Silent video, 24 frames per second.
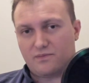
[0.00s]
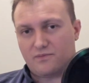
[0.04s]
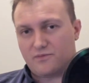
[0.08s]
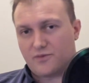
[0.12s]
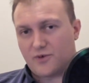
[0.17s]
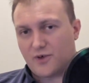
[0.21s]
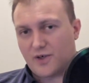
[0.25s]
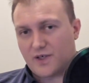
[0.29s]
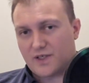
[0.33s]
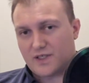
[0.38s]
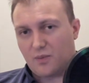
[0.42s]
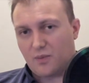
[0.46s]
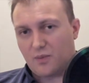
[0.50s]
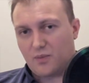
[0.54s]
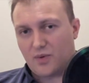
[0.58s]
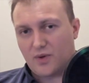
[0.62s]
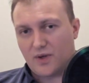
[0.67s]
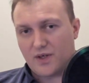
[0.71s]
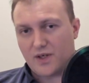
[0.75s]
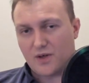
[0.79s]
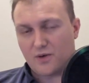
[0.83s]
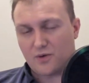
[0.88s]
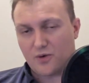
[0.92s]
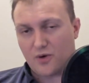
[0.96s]
for example, a
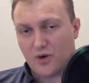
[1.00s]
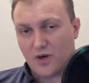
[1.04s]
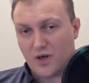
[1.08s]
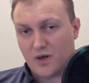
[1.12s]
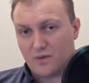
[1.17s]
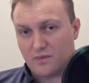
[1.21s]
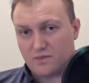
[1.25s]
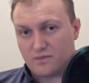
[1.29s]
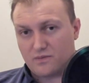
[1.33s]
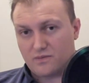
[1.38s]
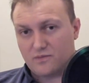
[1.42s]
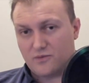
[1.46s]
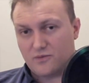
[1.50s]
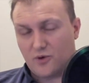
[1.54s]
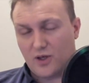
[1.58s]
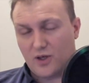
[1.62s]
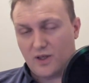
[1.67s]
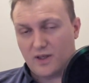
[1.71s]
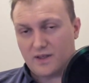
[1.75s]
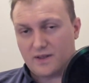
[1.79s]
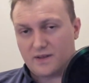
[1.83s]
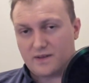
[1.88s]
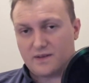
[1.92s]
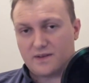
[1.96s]
Yoroi
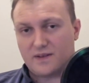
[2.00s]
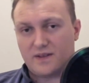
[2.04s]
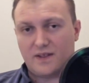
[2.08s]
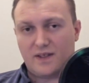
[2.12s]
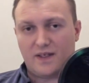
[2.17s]
wallet.